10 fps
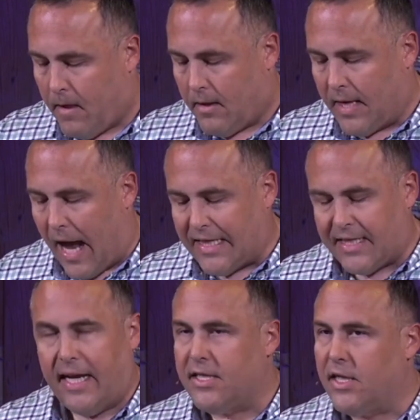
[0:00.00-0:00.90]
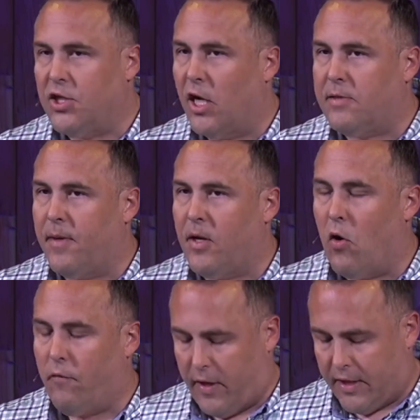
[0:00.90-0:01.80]
God stands in judgment
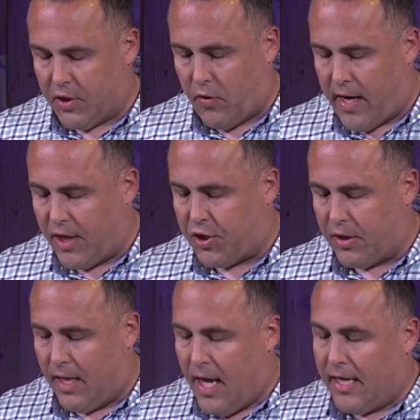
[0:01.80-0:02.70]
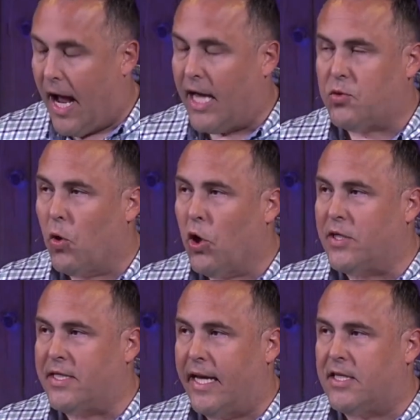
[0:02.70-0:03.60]
over his creation. God's word
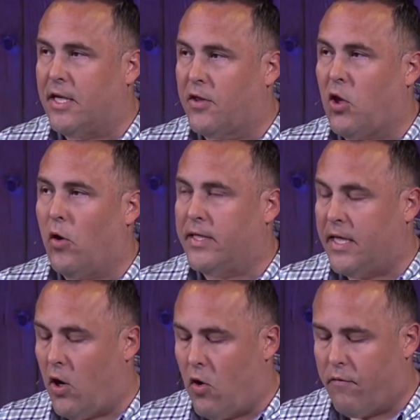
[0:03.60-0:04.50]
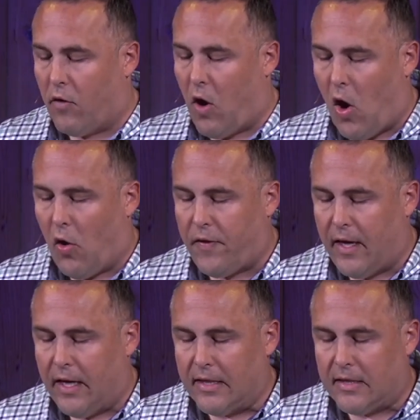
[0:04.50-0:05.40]
stands in authority over all
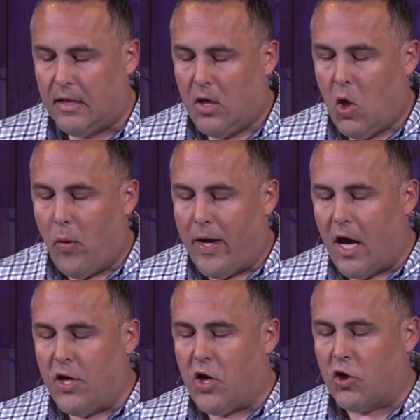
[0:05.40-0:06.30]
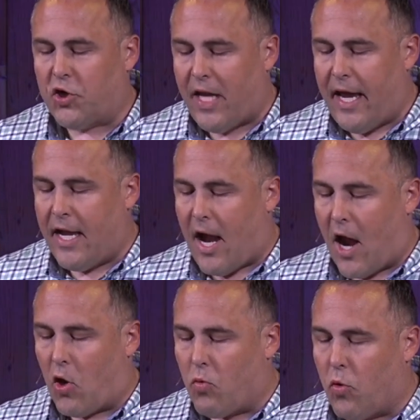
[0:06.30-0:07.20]
things. We understand
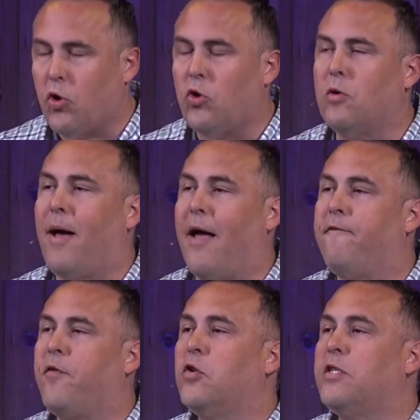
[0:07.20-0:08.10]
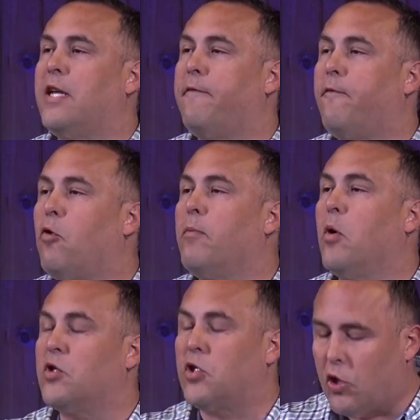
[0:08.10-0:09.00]
our world by first and
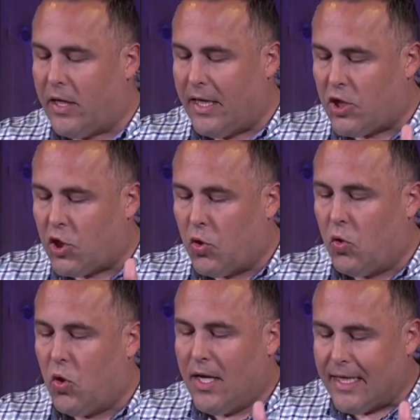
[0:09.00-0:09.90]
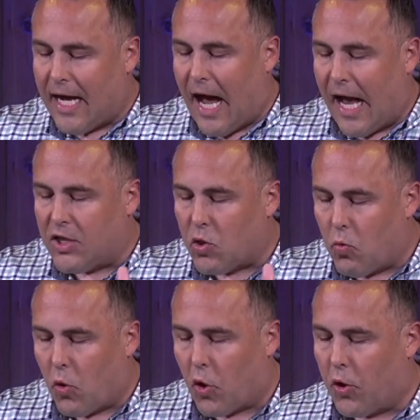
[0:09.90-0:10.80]
foremost looking to God's
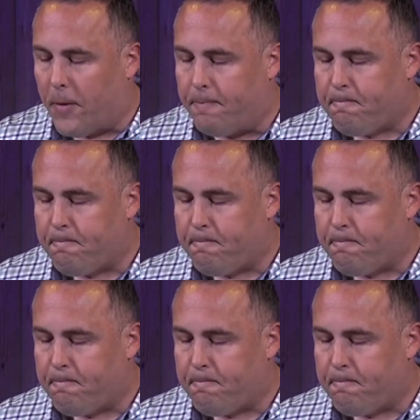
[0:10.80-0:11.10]
word.